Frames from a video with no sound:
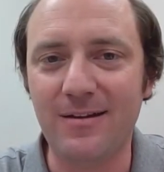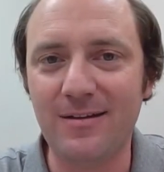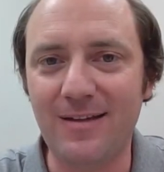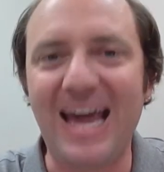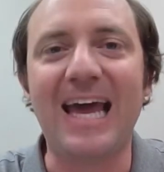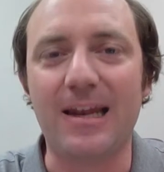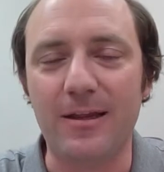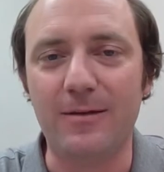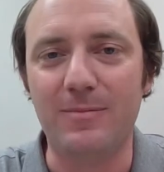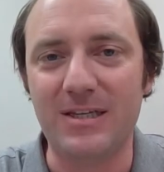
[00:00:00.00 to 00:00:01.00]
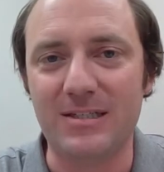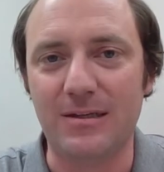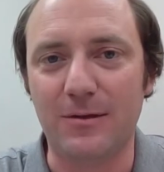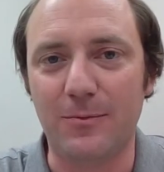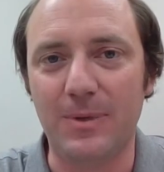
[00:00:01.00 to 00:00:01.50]
ad-lib this a little
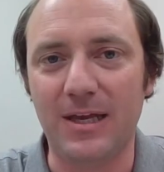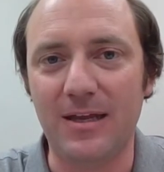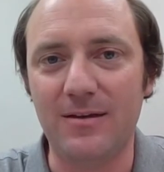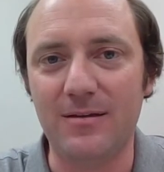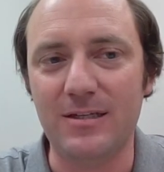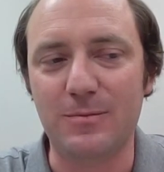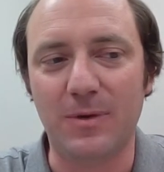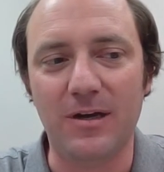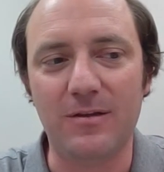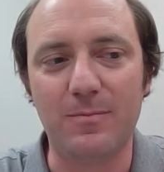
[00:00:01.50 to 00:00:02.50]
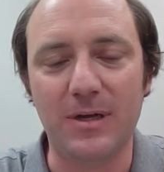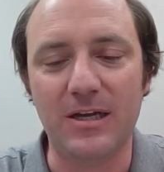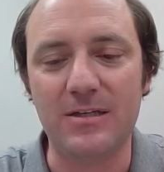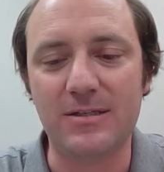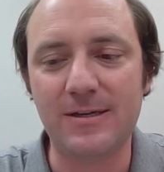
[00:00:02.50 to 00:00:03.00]
bit this month because,
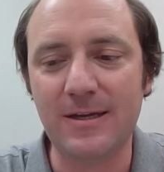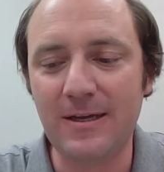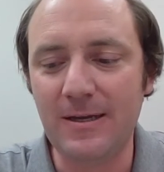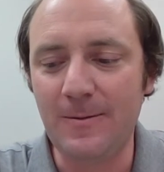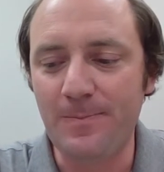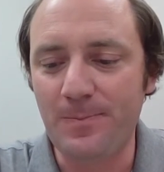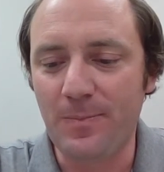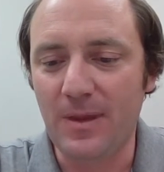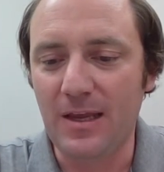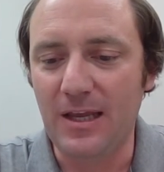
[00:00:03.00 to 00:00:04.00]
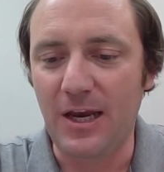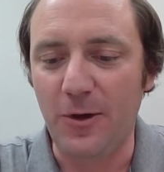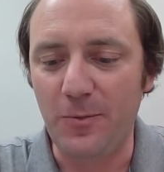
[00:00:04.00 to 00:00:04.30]
you know,